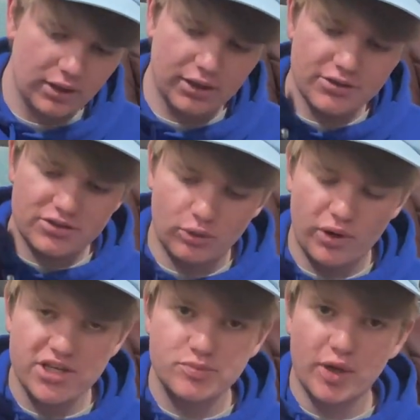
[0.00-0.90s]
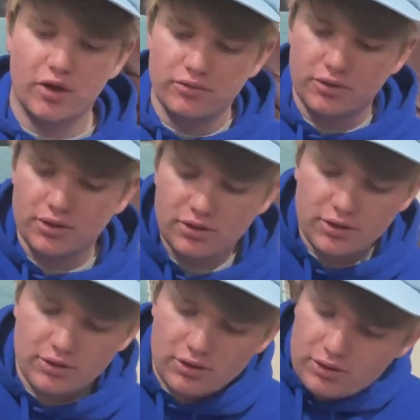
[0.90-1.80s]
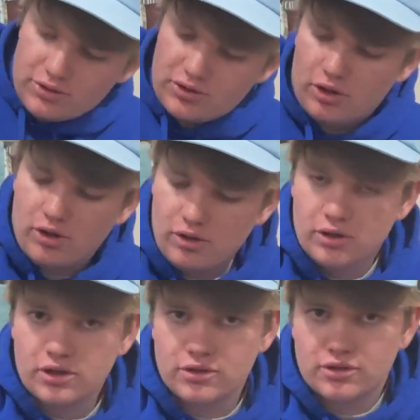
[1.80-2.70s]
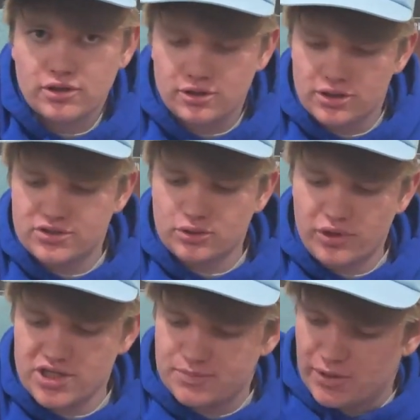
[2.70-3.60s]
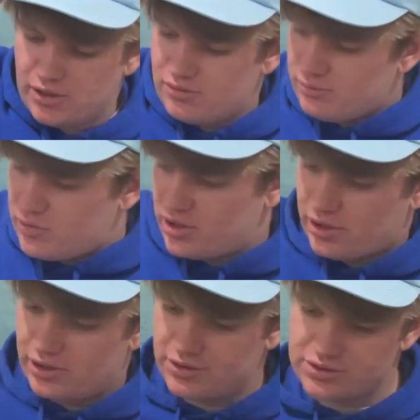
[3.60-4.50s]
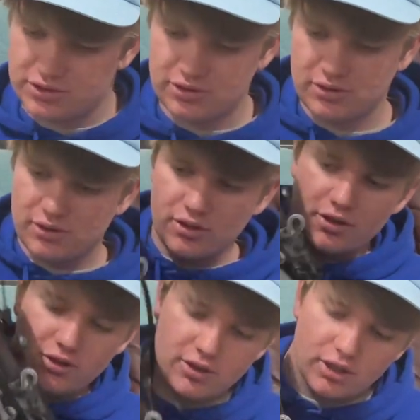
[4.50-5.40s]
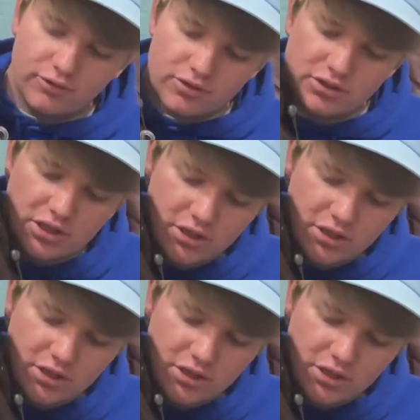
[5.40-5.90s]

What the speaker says: is the waist belt. So it's the waist belt because if you see